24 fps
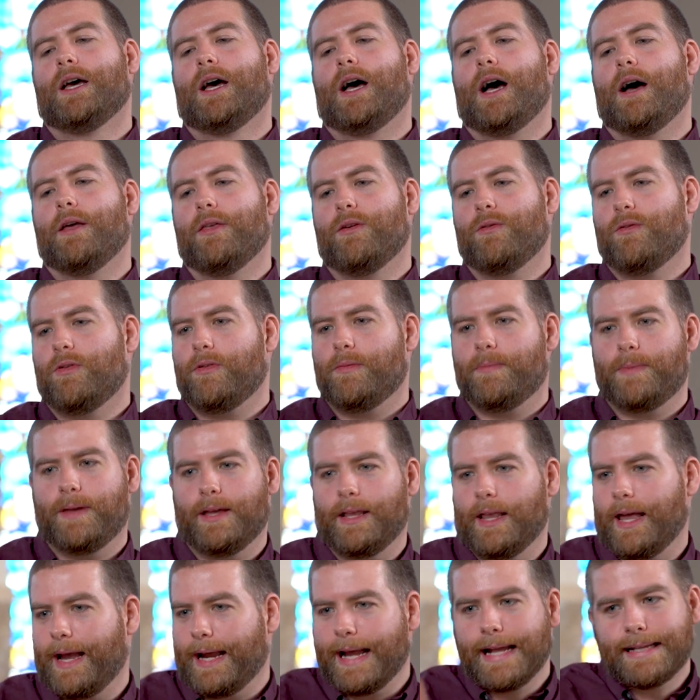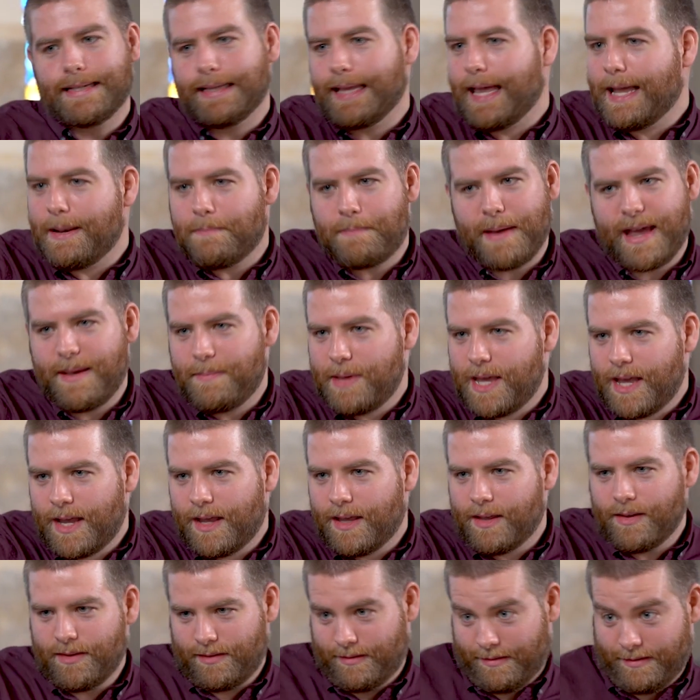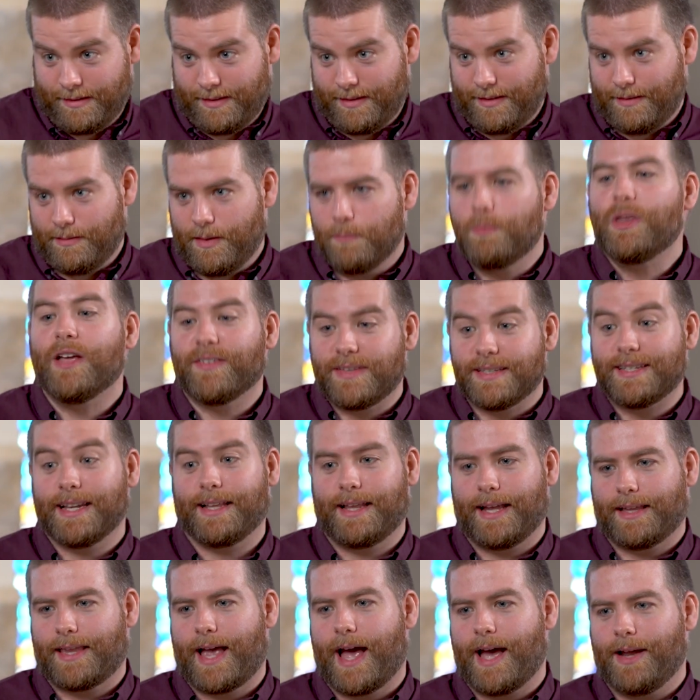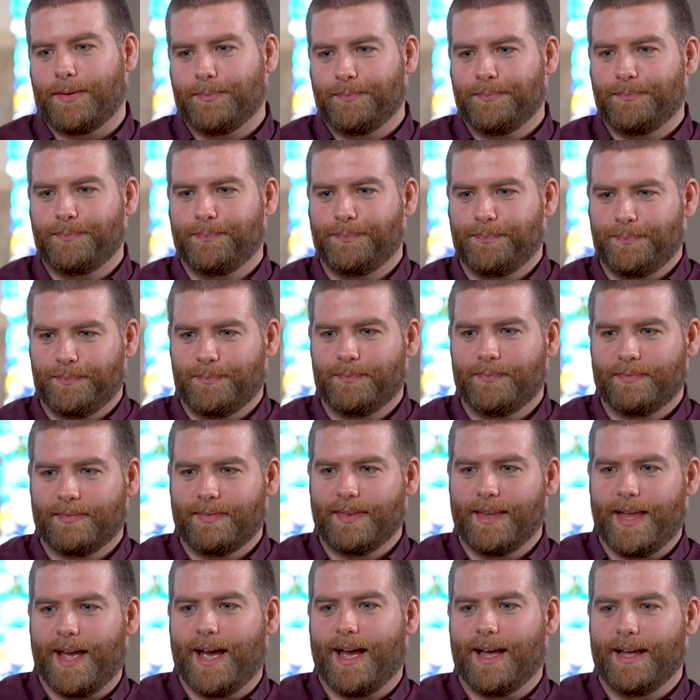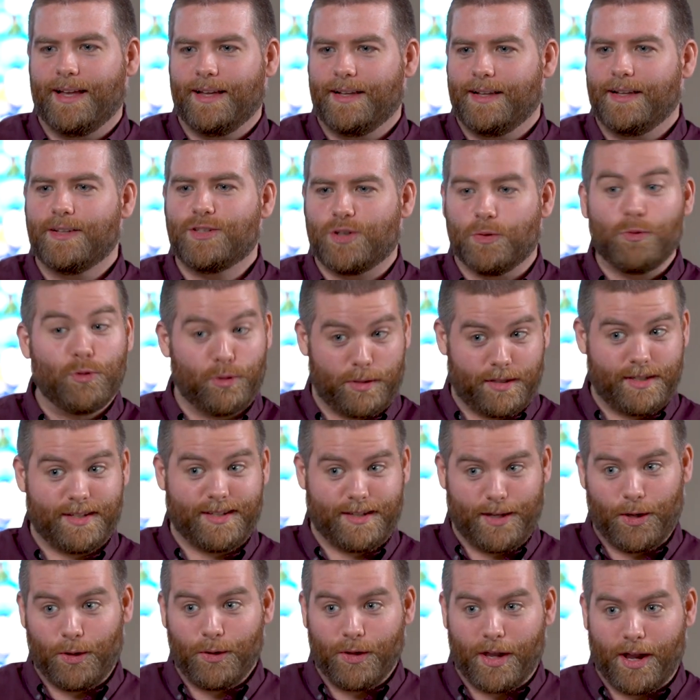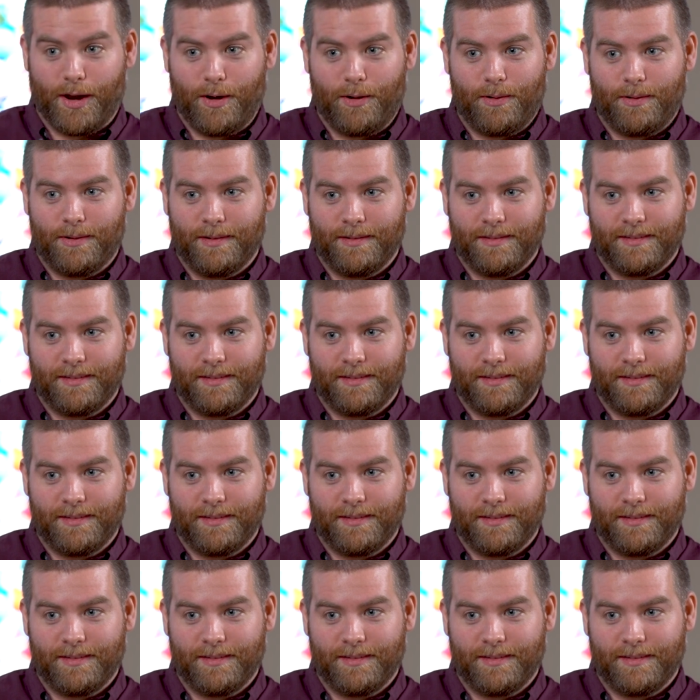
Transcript: Another one would be like, it's Lent, baby we get to say it like that. Okay. Yeah. Yeah. So still no?